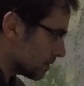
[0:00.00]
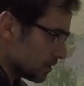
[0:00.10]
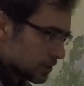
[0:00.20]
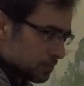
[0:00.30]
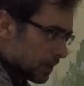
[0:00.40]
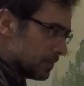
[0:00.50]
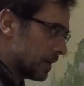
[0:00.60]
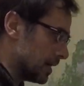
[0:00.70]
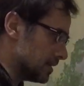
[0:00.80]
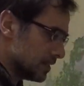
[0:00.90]
when you're spray
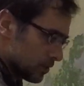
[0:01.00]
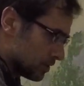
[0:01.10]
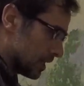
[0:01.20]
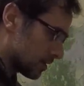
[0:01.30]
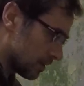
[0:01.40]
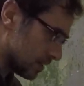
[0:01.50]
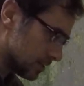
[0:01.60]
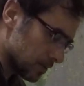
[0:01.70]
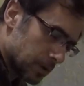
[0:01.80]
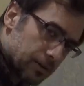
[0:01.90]
painting or
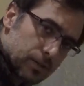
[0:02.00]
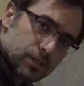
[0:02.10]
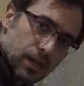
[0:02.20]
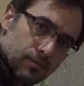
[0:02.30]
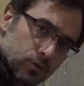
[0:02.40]
decorating, whatever, to have